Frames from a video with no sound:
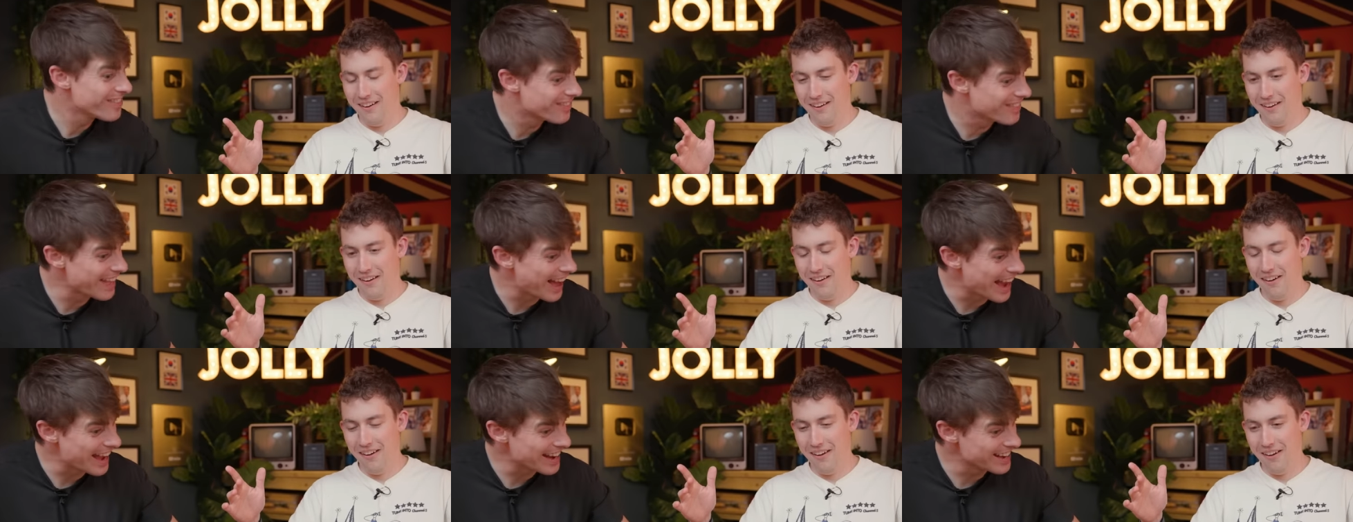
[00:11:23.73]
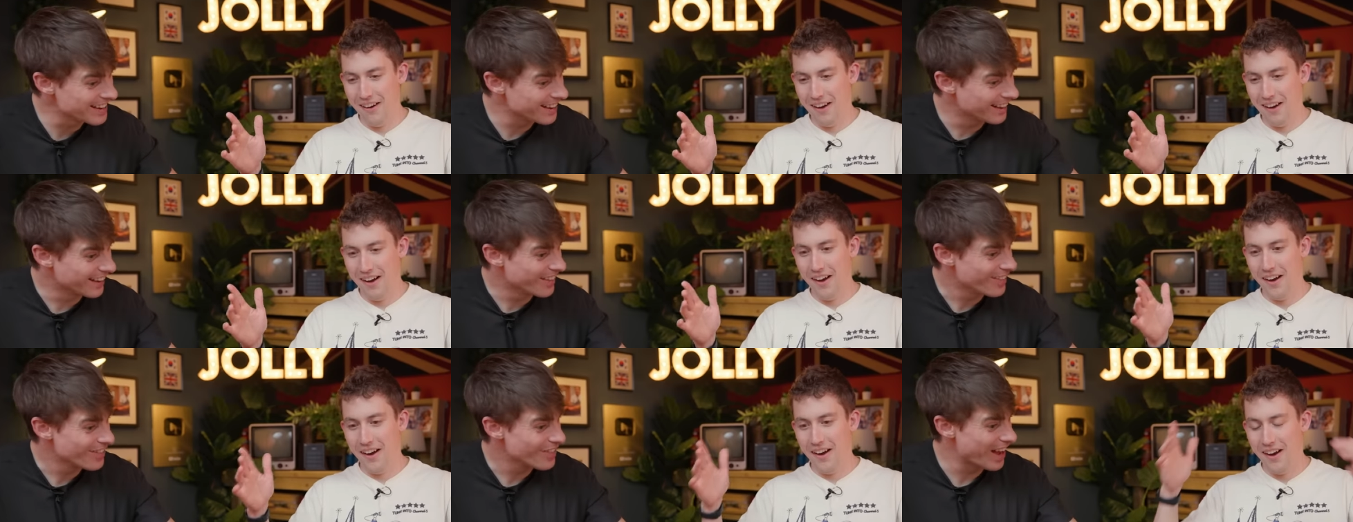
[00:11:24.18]

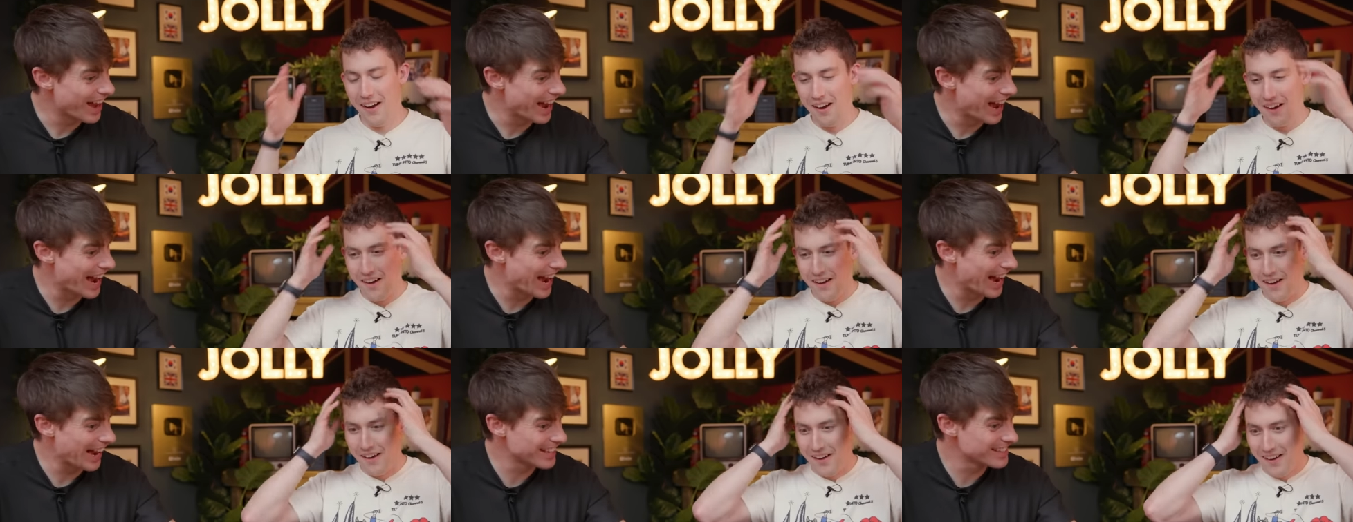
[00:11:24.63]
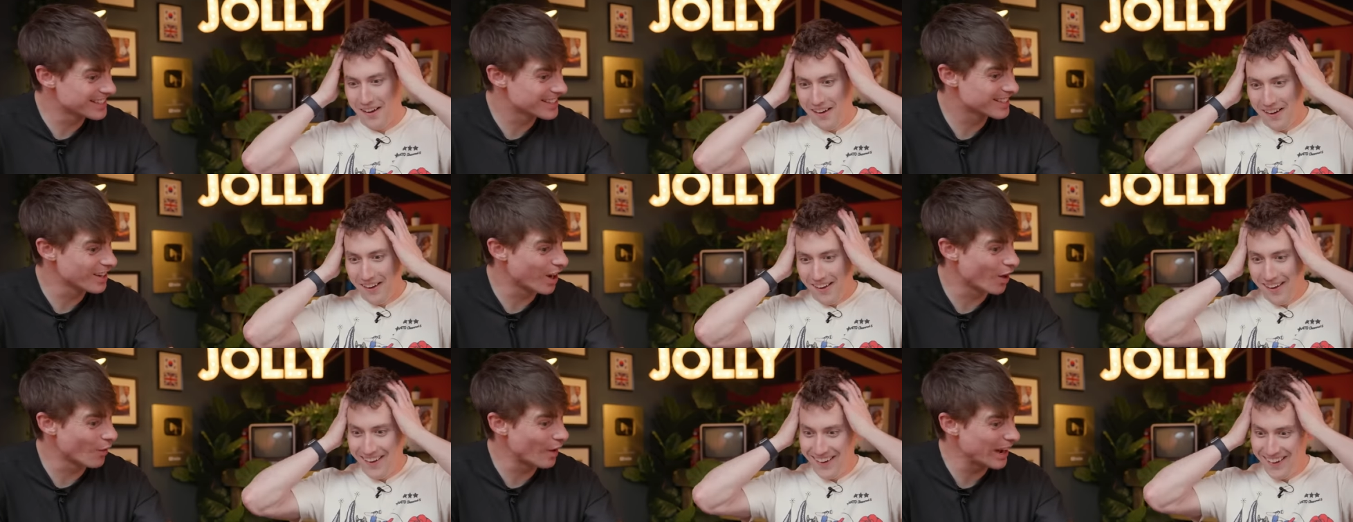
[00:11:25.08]
Speaker 1: Then the hands
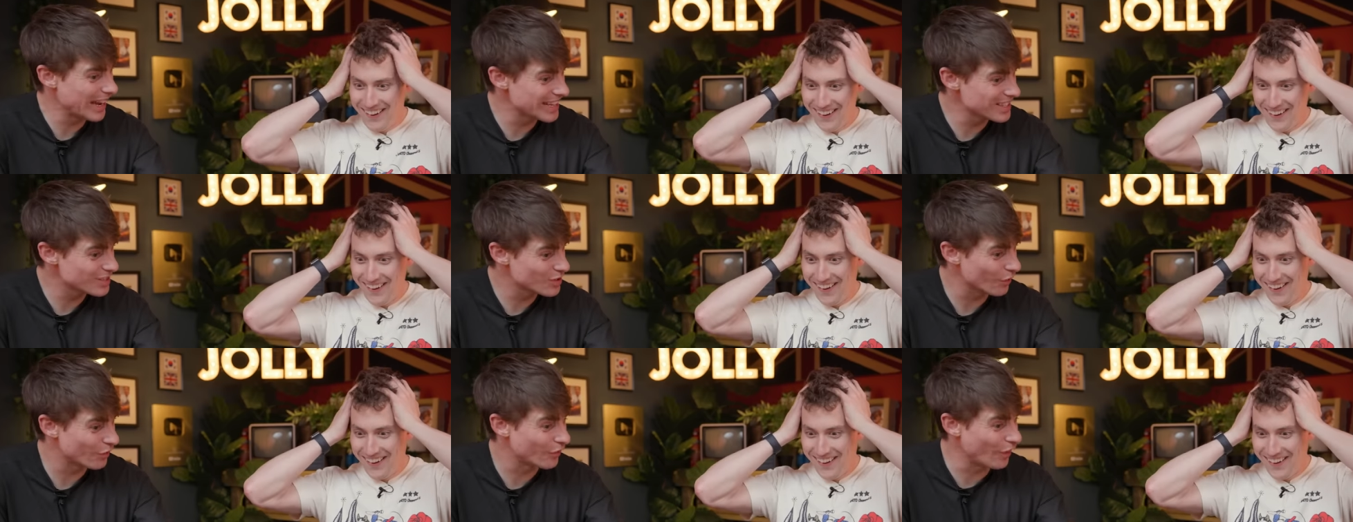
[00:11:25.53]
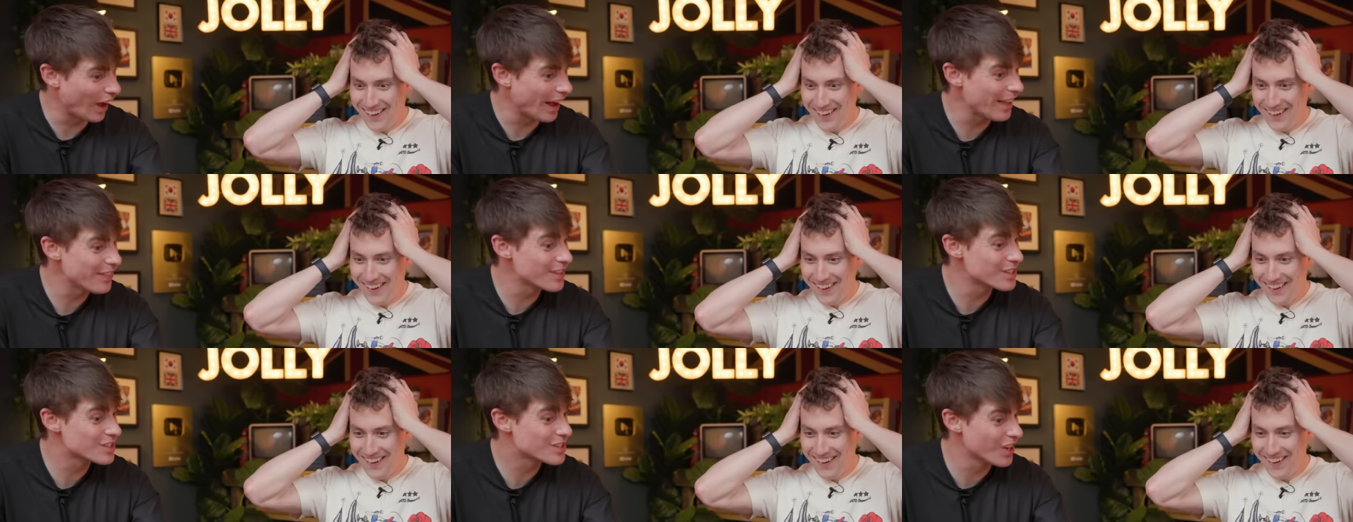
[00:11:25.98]
go in to
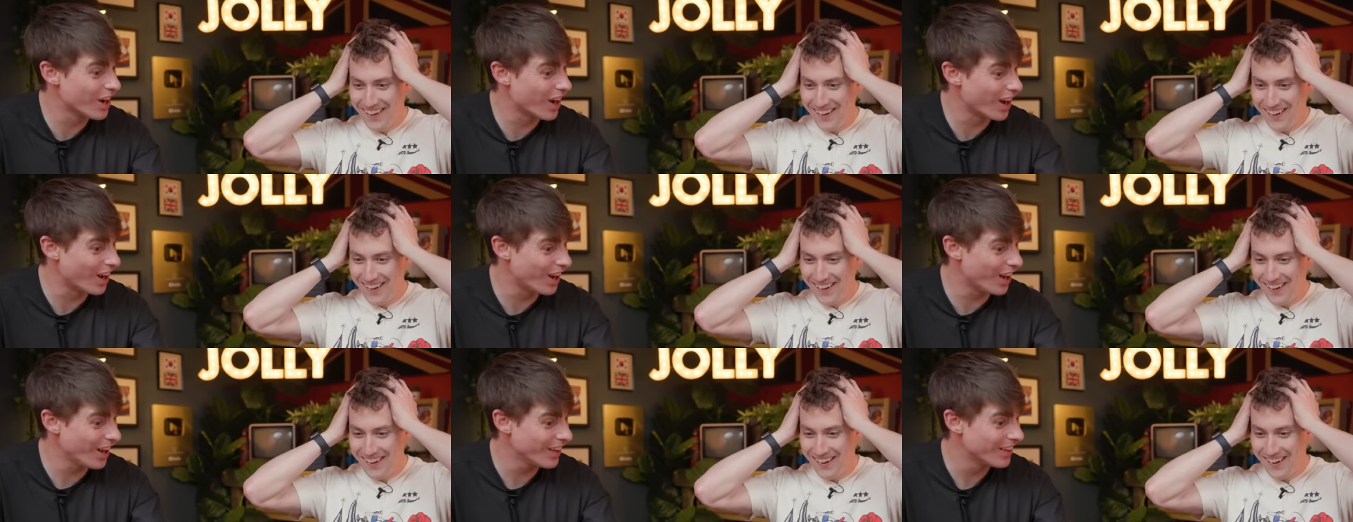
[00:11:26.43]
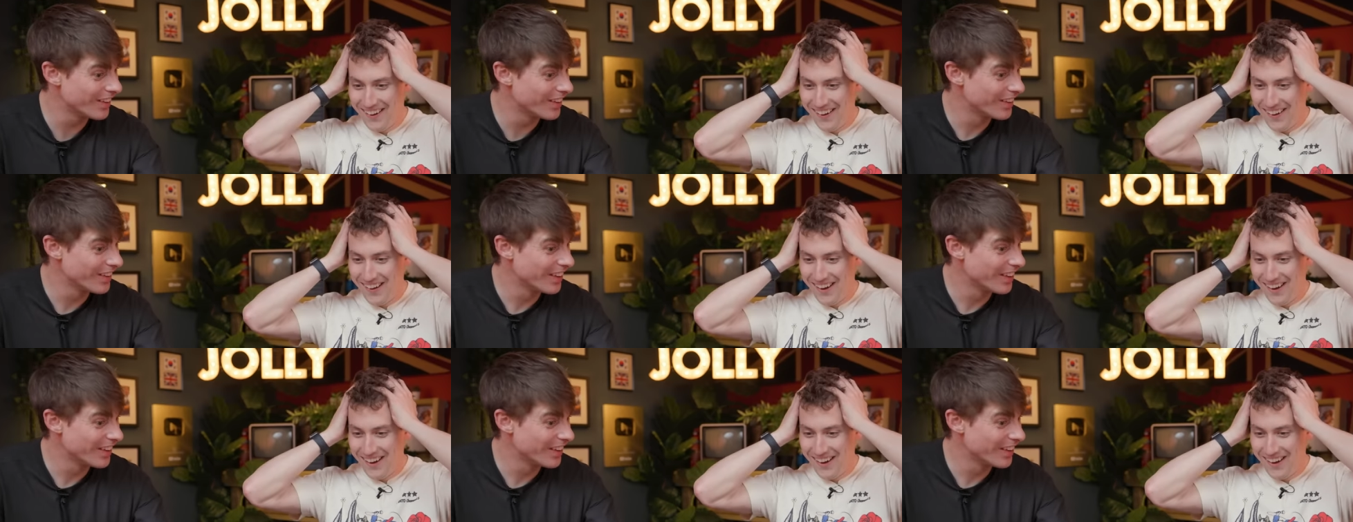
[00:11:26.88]
find the jar.